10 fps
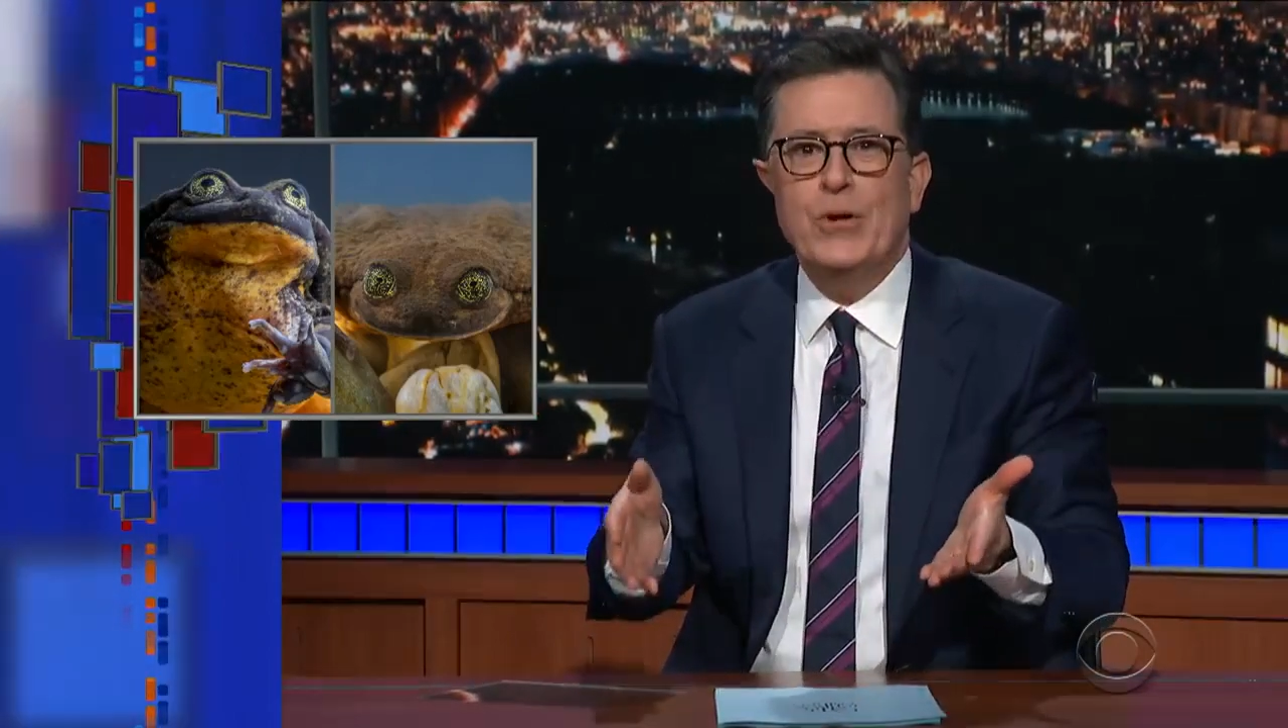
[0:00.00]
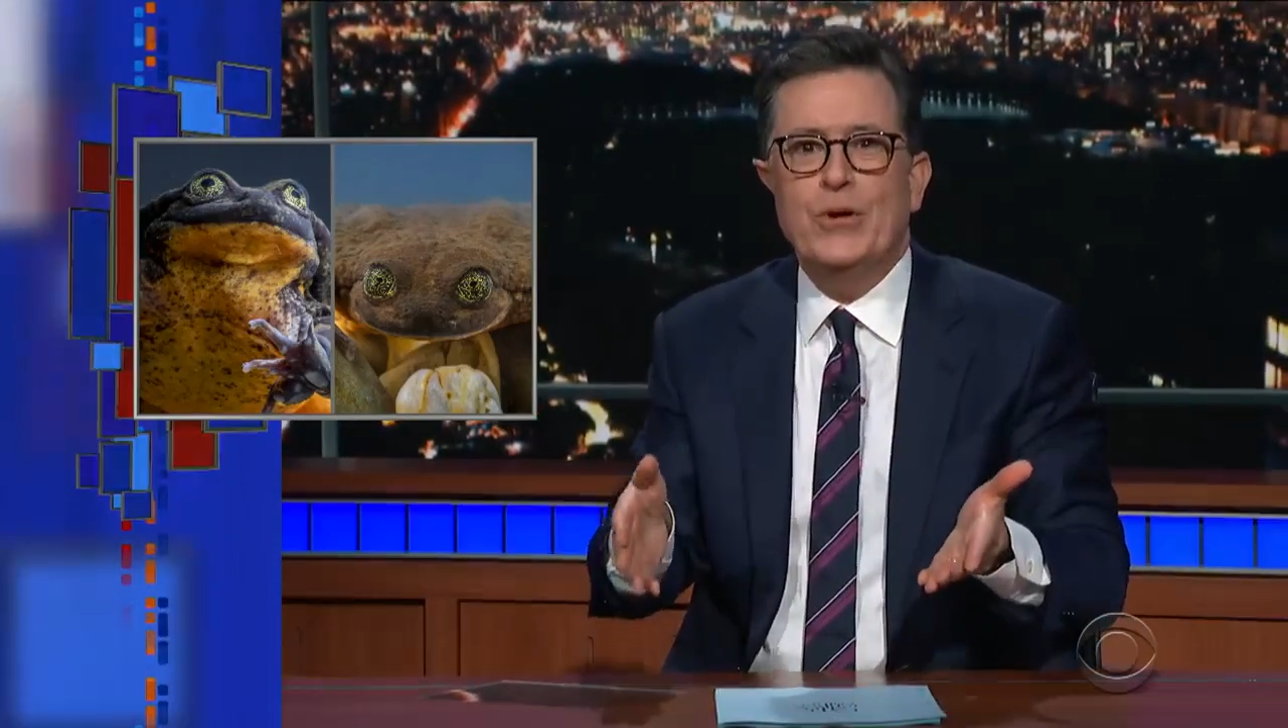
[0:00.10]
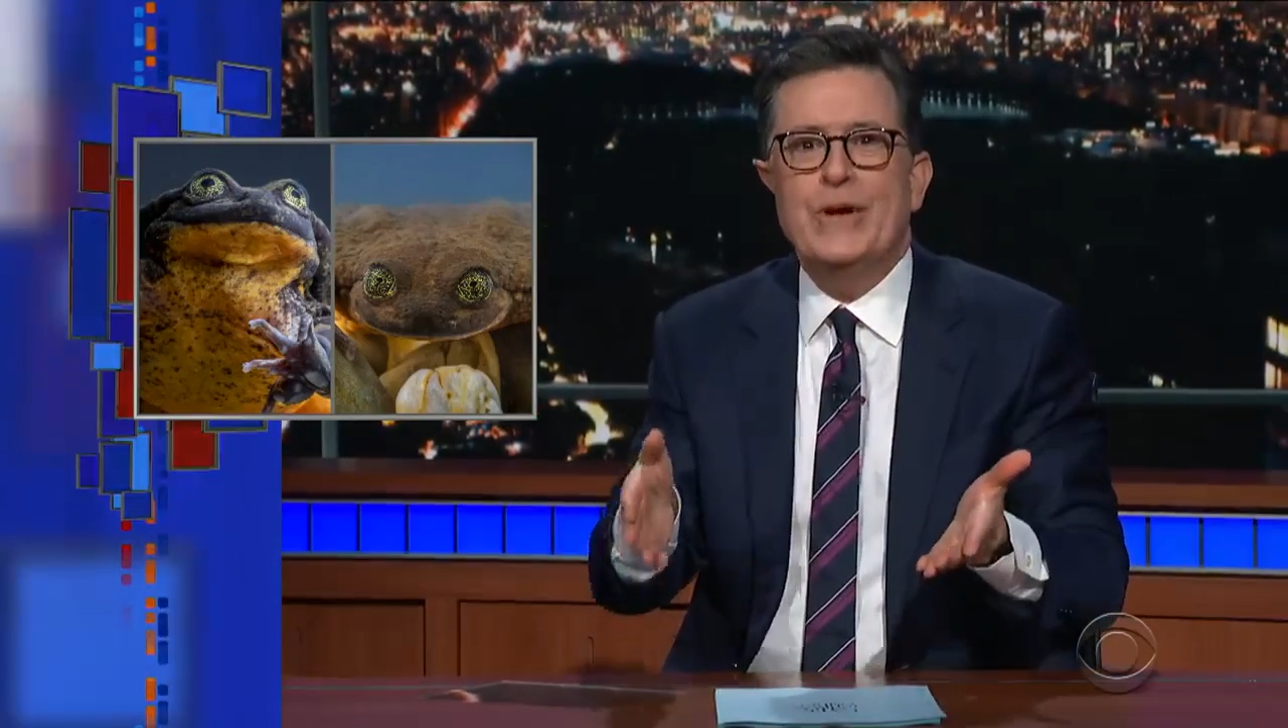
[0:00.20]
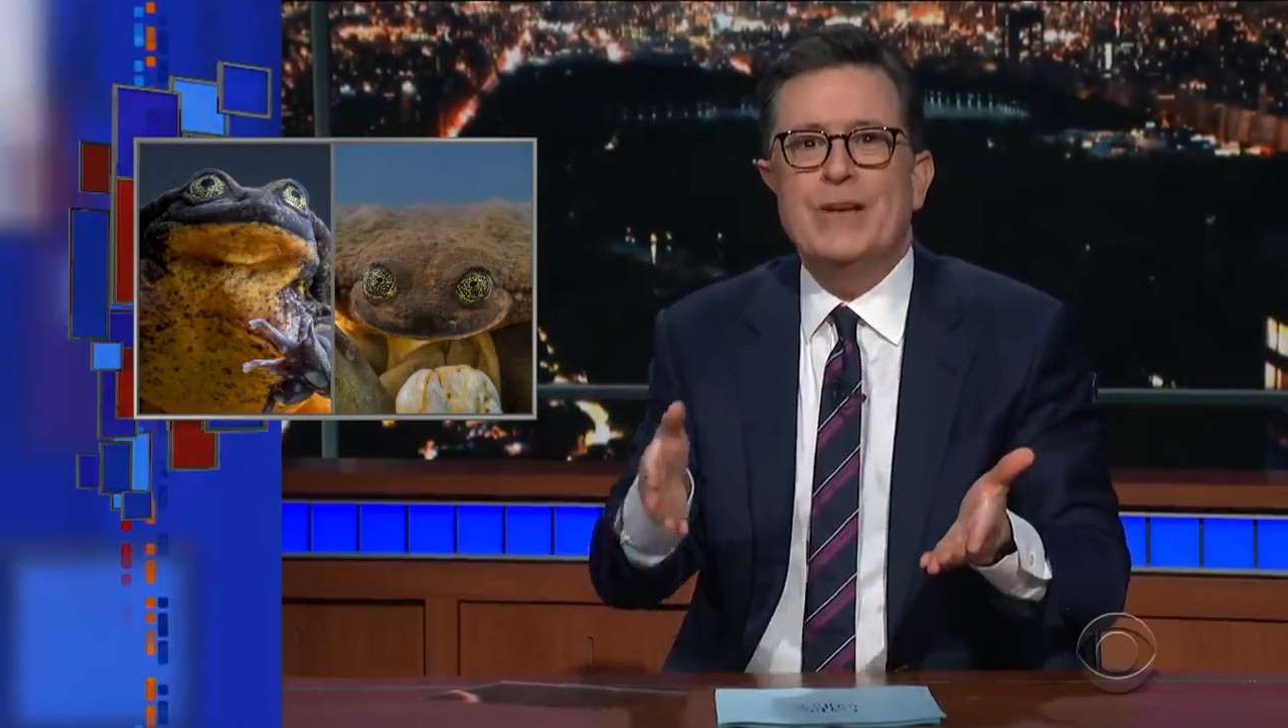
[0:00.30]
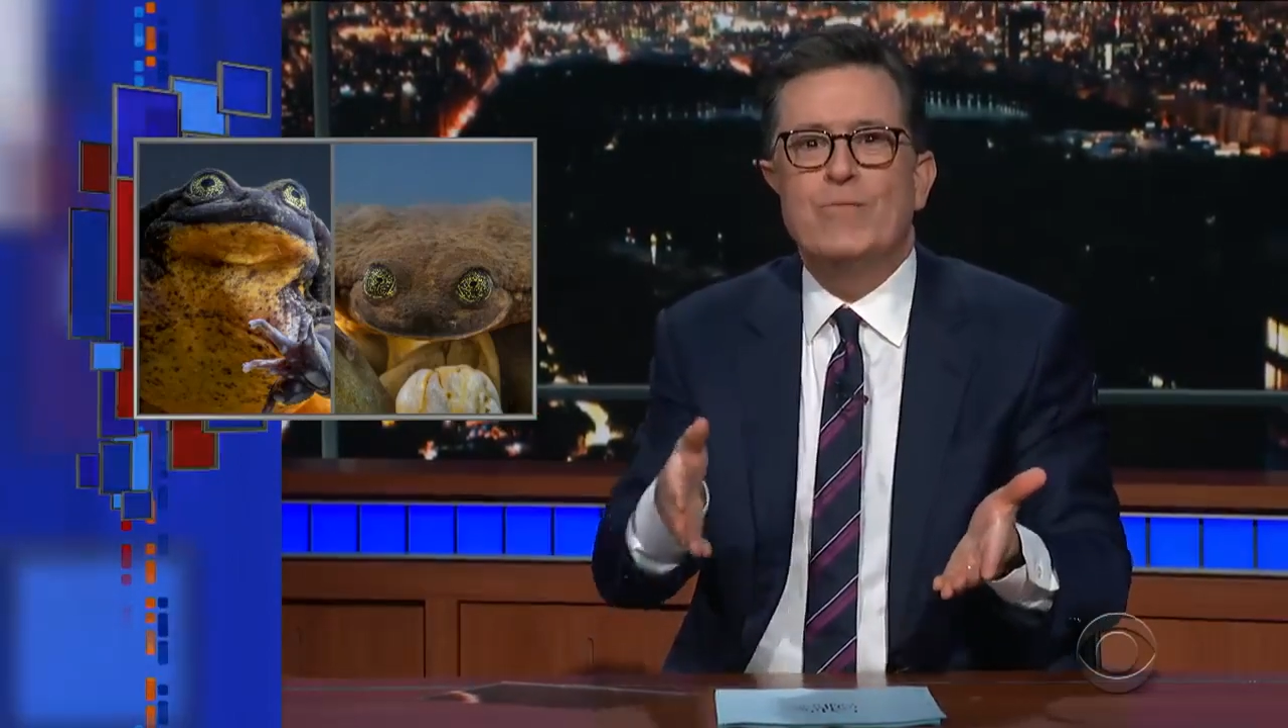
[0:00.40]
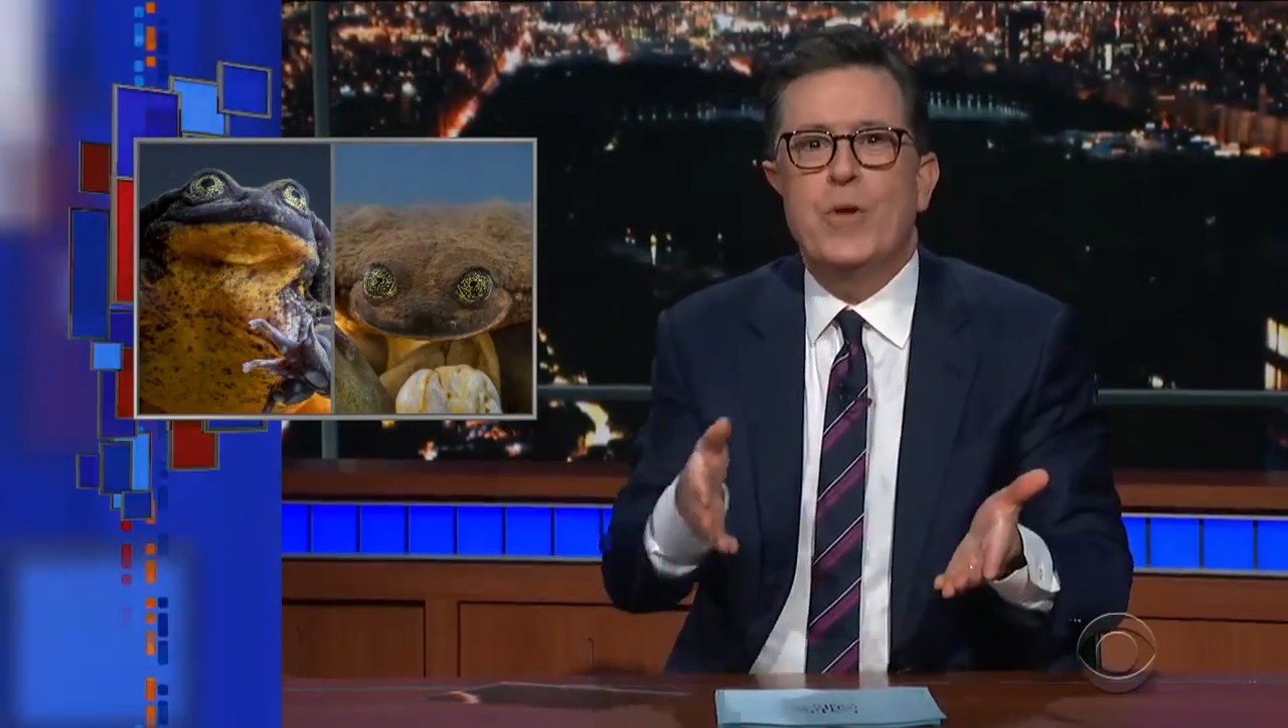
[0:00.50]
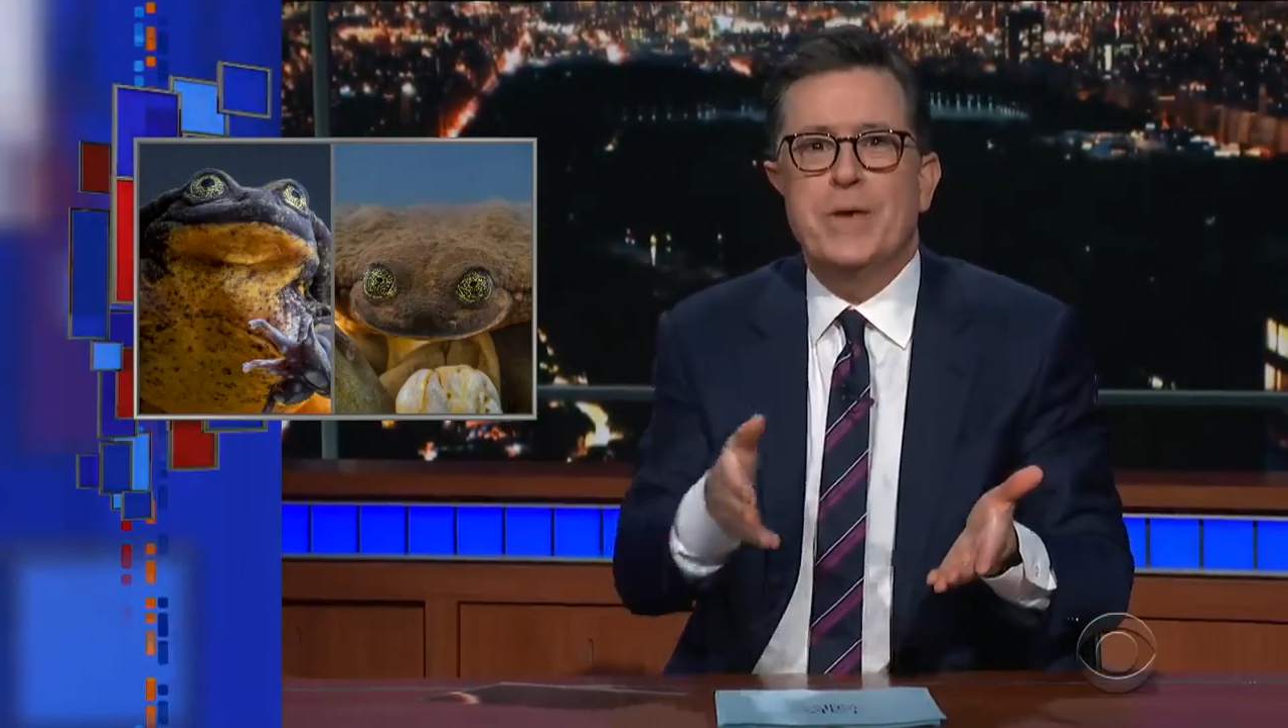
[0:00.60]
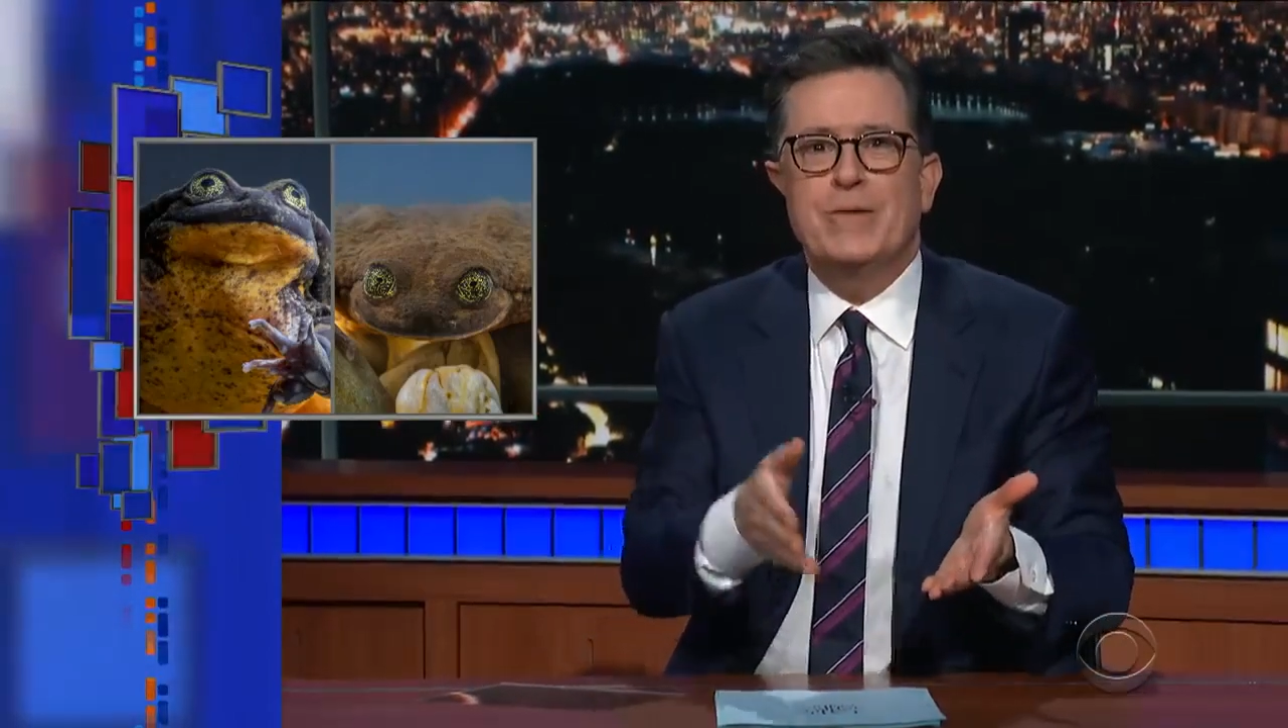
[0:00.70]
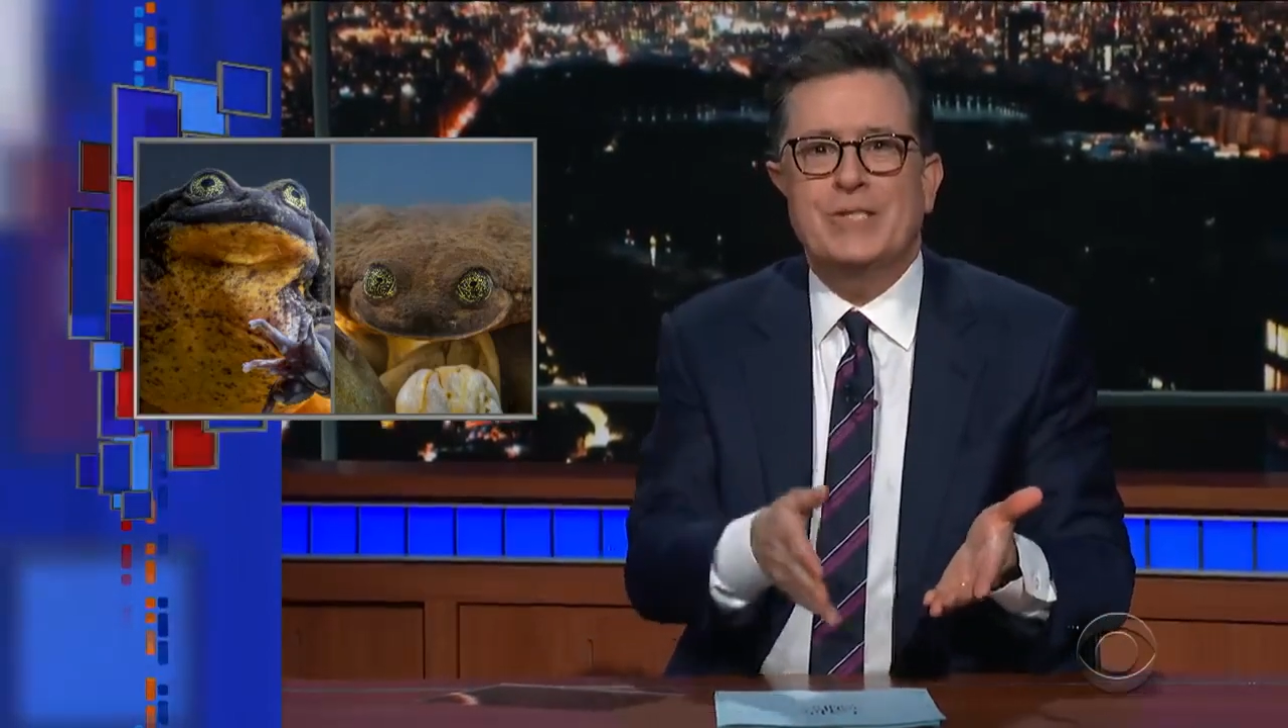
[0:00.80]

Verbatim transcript: her in Romeo's